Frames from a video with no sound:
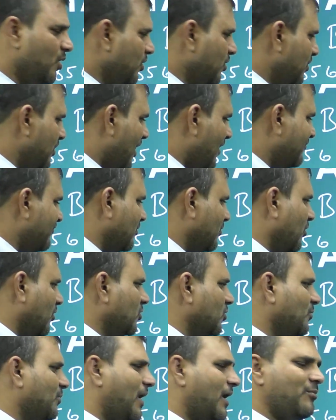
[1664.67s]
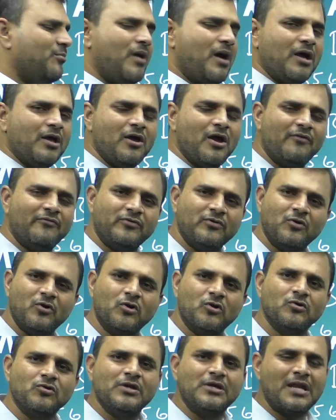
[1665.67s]
You have to go to Burma, you have to go
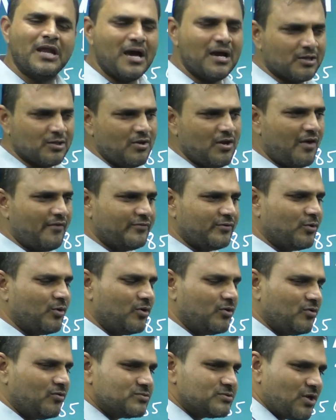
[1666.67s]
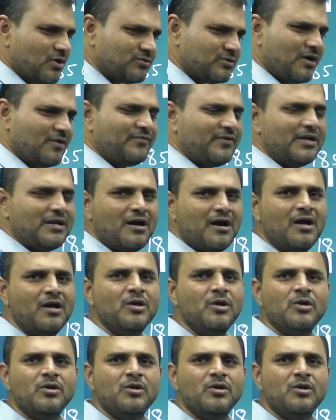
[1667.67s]
to Iraq, you have to go to South Africa,